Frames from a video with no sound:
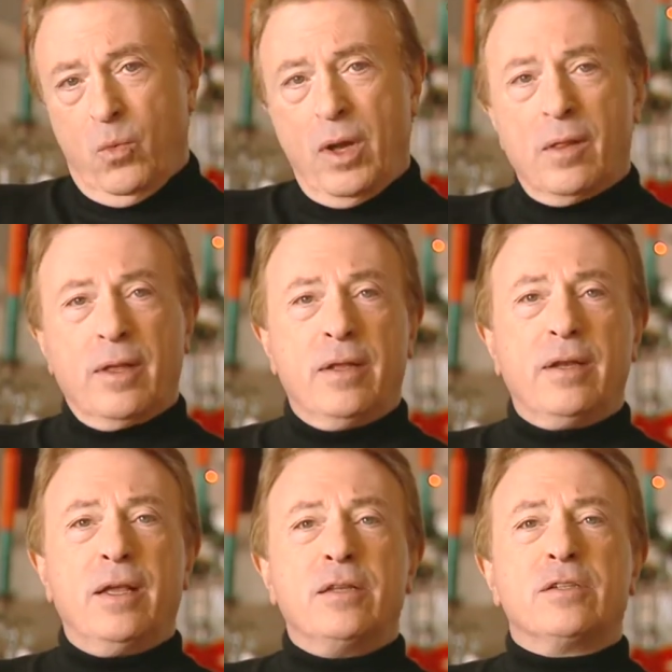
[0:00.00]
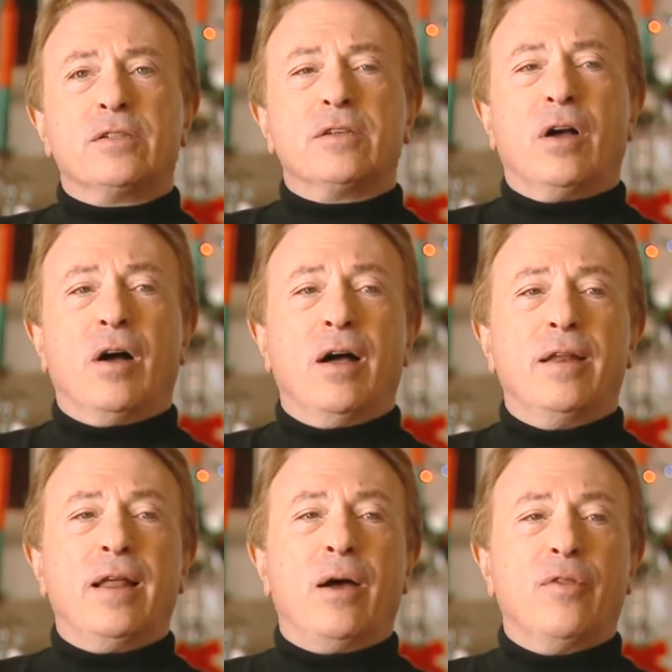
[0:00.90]
Well, it's
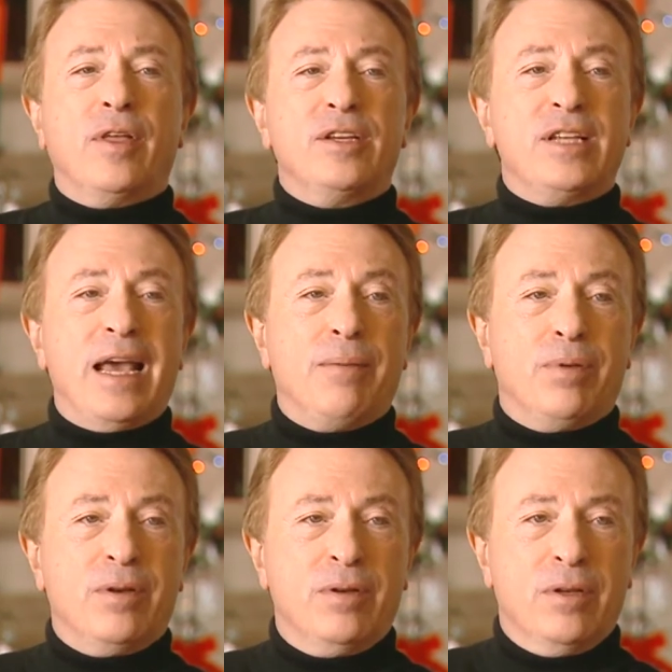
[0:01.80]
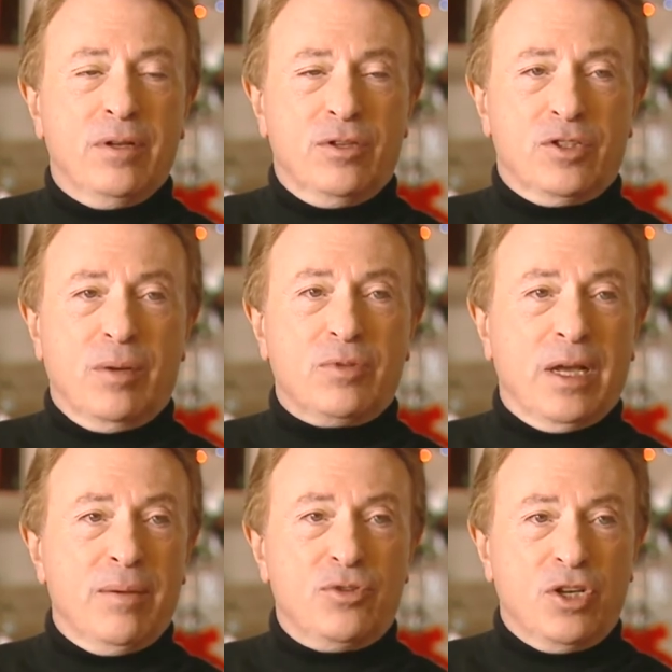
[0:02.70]
odd how things happen.
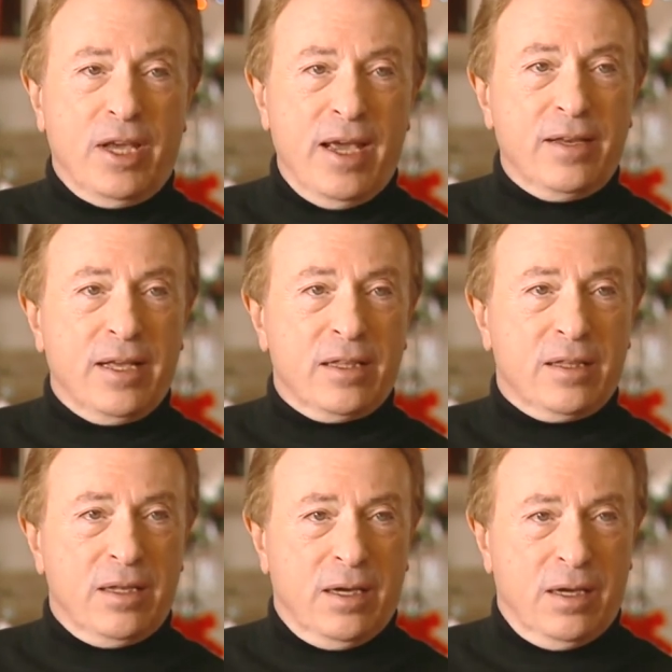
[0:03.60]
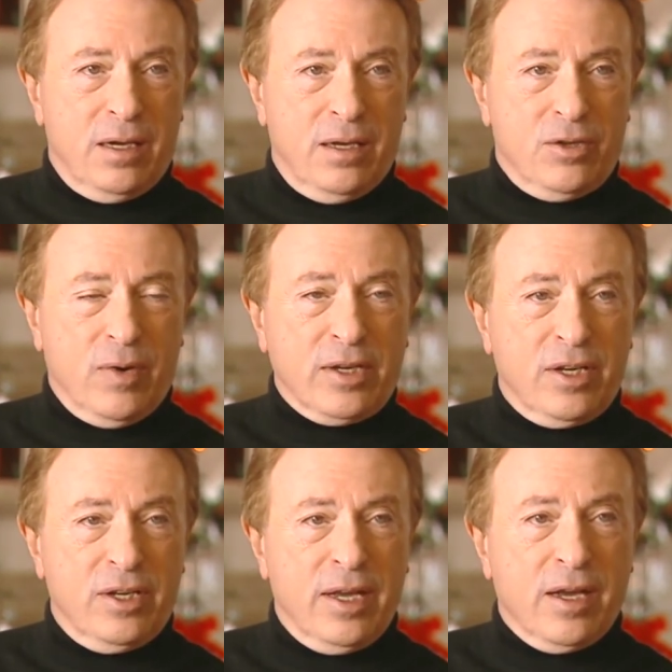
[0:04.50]
Sometimes you can't get a
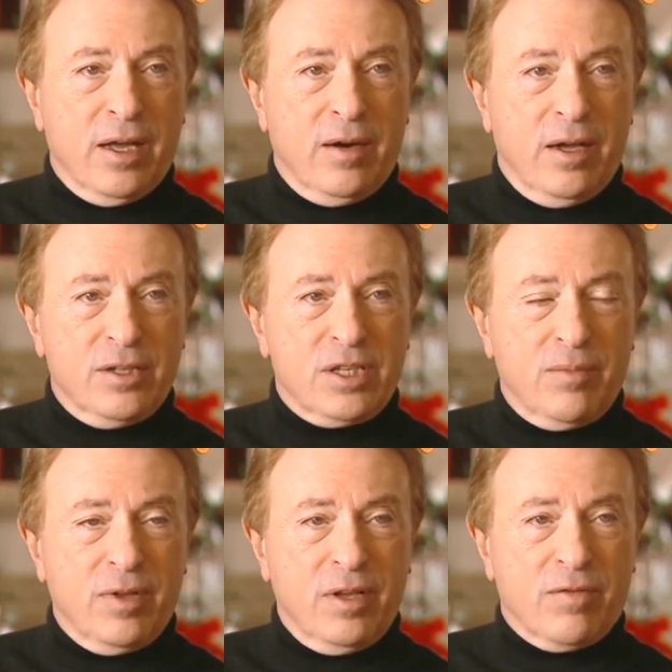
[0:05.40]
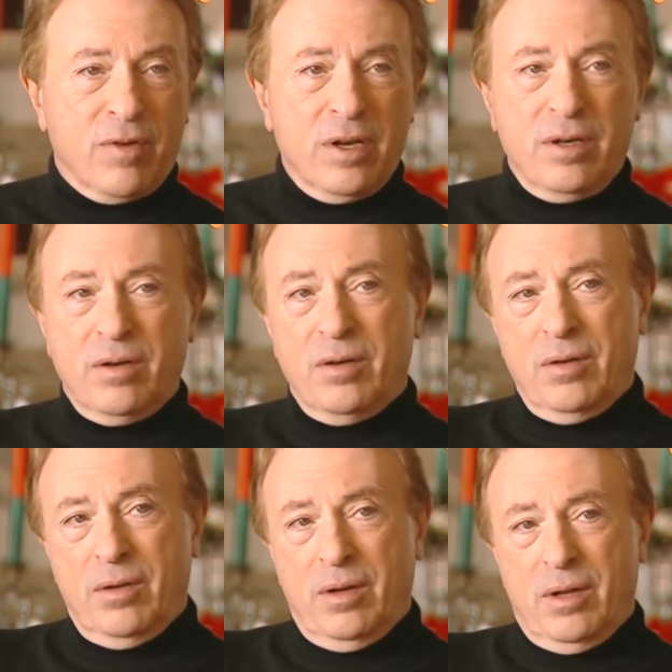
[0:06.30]
directing gig on something you've written,
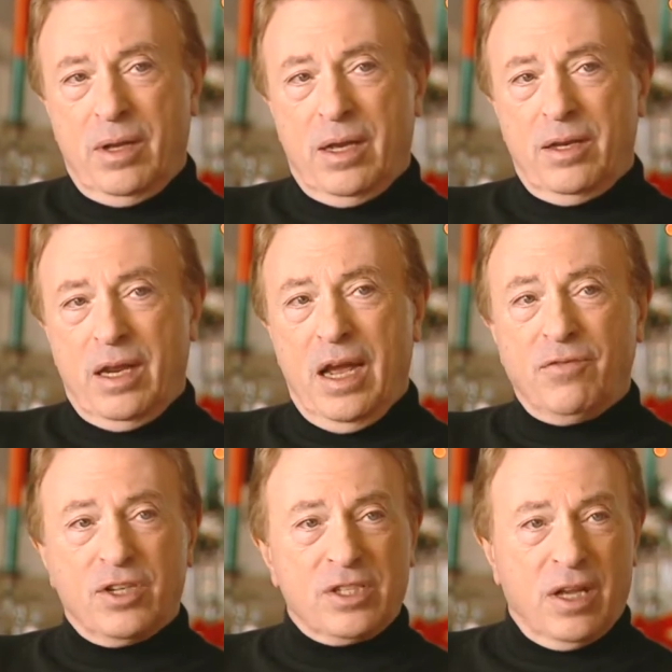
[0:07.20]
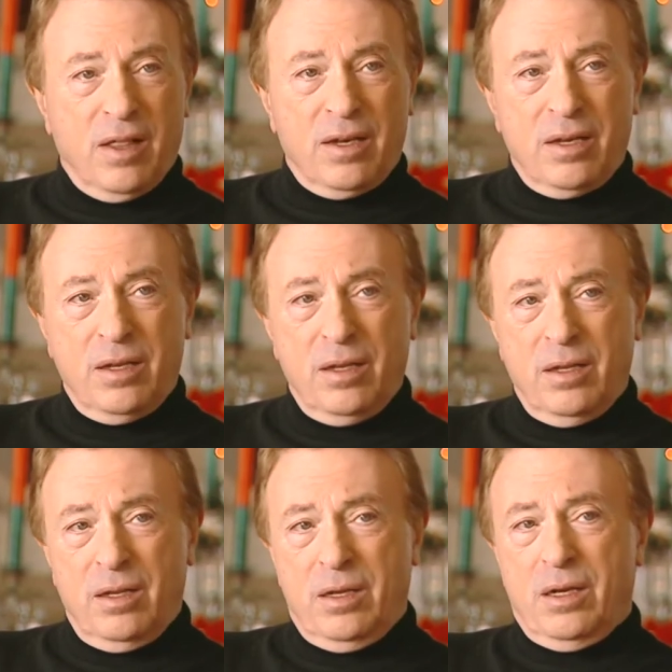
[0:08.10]
and you have to sell
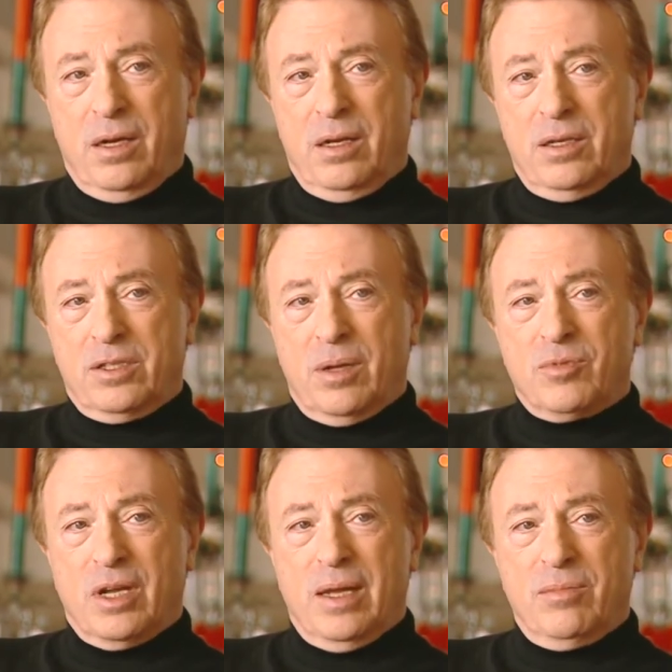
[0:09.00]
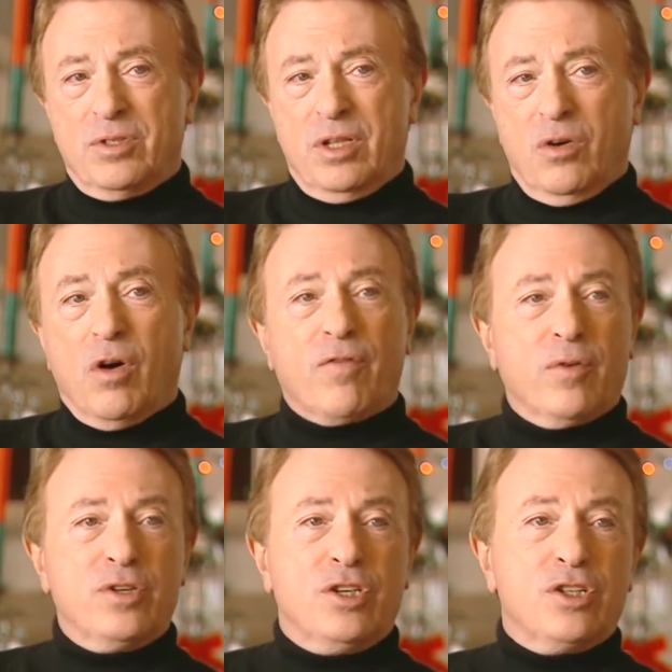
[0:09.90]
it. Sometimes the
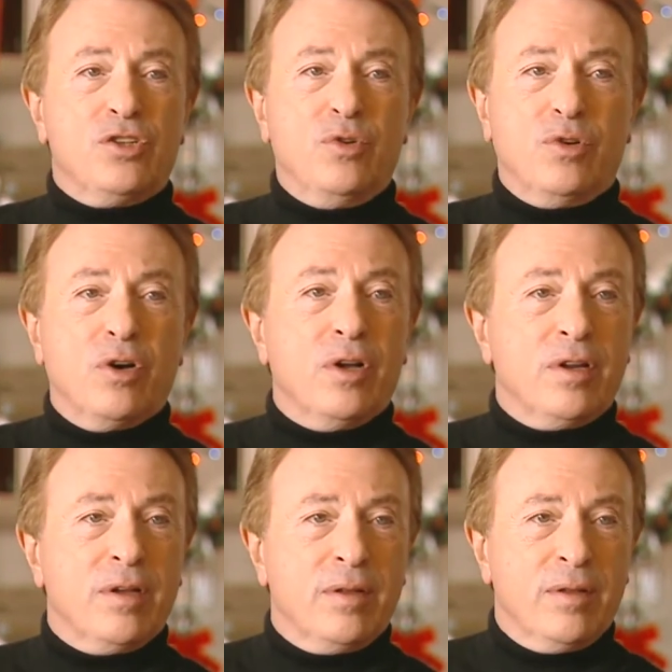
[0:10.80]
offer is just too good,